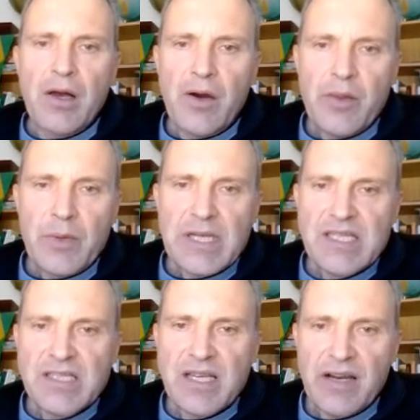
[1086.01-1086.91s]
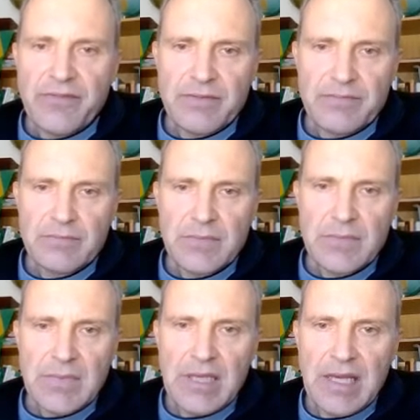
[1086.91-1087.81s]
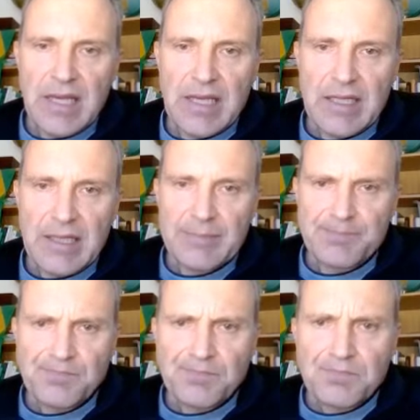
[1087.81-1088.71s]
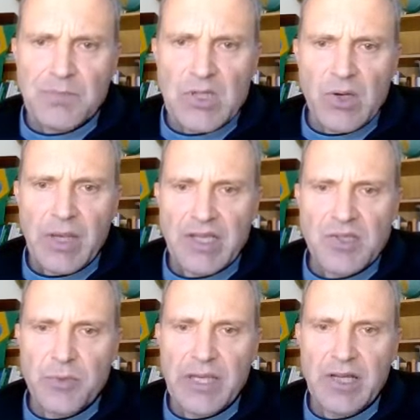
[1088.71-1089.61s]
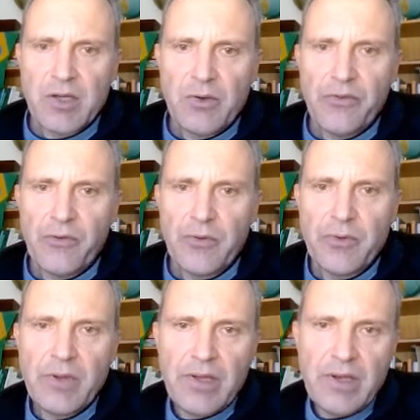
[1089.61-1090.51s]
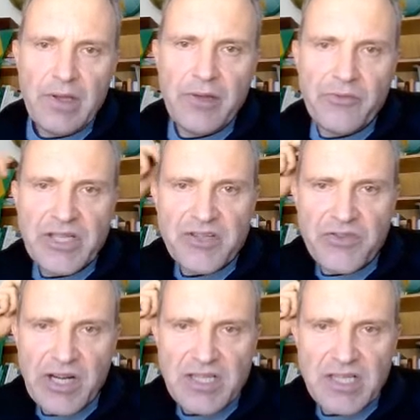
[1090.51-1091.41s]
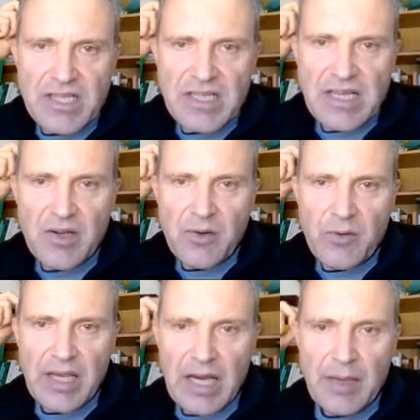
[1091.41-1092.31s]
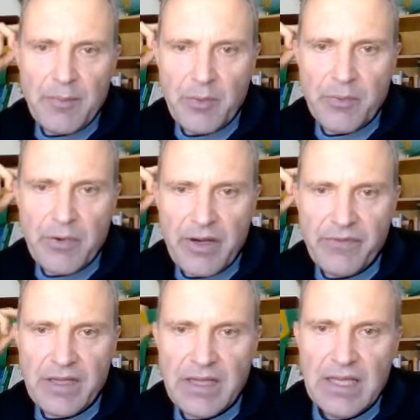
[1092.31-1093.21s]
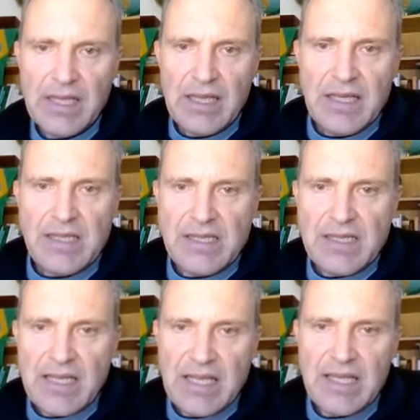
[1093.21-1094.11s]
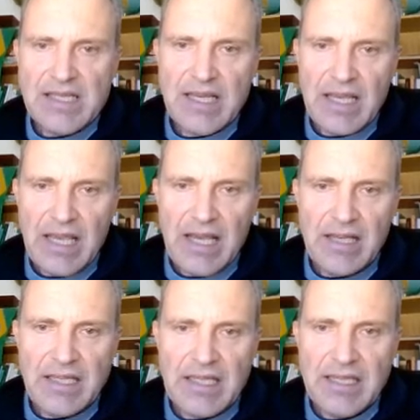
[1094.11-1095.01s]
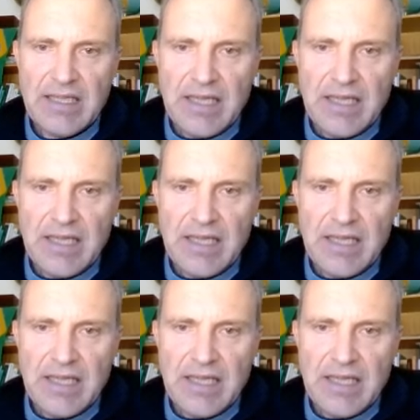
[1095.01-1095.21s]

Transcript: Otherwise it's half. And okay, so we can go through the risk drugs and say, okay, ibuprofen is an NSAID,